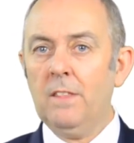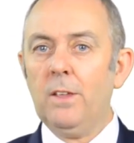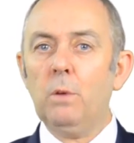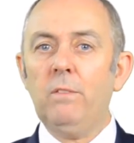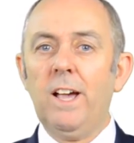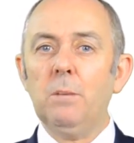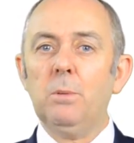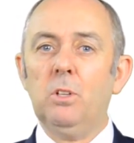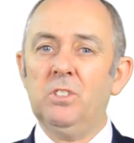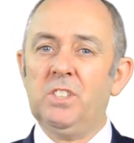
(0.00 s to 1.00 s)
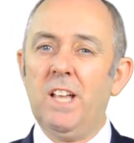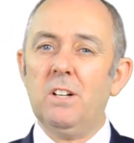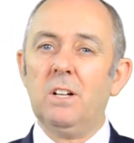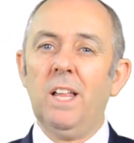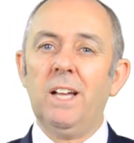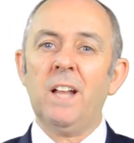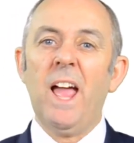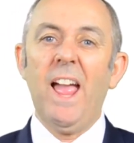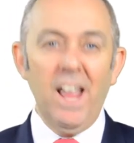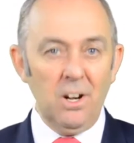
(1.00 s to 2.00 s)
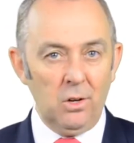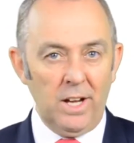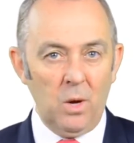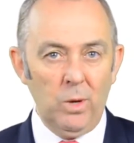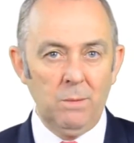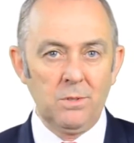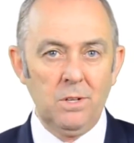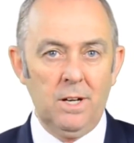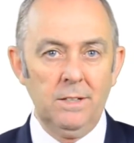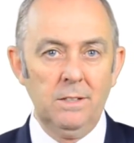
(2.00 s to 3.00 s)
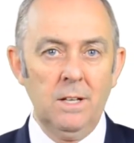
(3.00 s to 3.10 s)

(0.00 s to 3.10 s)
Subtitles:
They're available on SoundCloud and on our website.